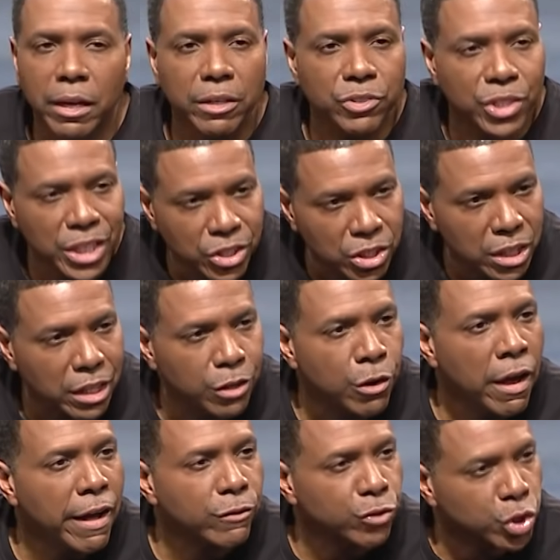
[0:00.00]
teaching
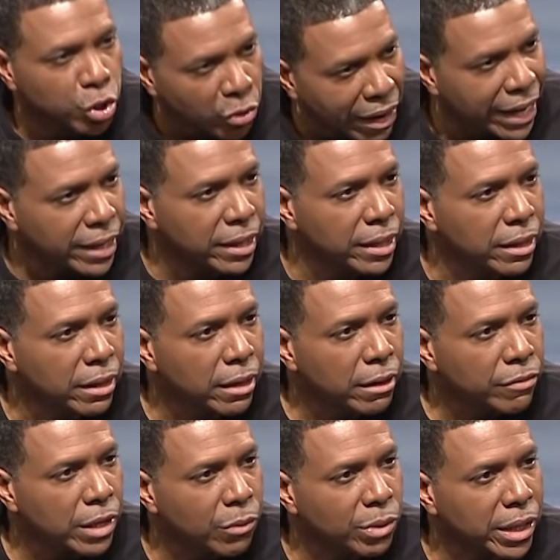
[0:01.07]
and training
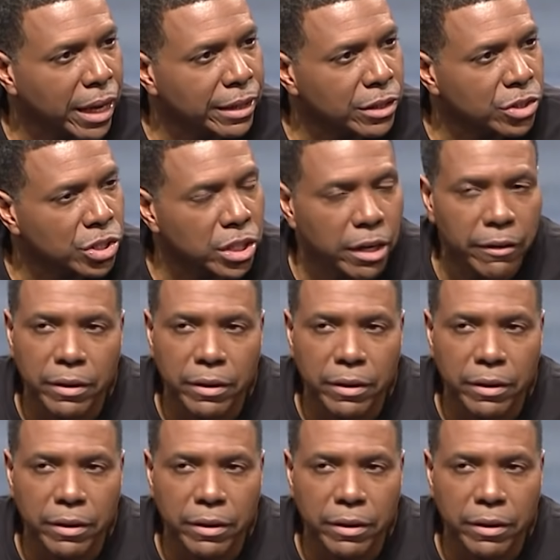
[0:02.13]
that we got to share.